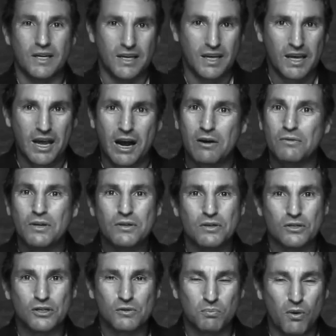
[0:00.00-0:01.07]
to carry
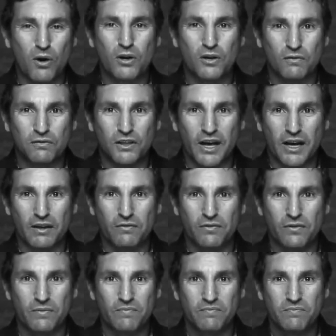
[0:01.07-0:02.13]
the spark of
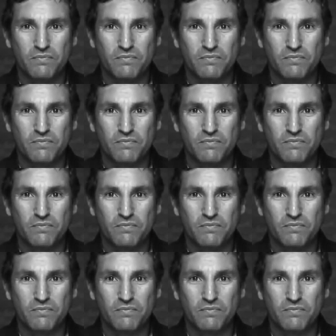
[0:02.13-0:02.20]
life,